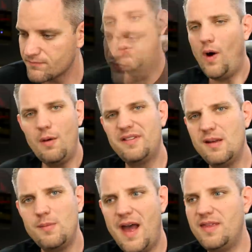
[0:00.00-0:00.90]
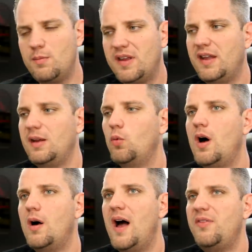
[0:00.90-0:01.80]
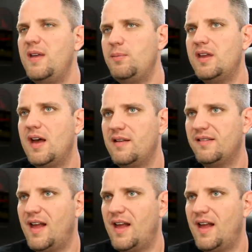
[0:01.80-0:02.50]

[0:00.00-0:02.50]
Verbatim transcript: Why was I mad in the beginning? Well, I think because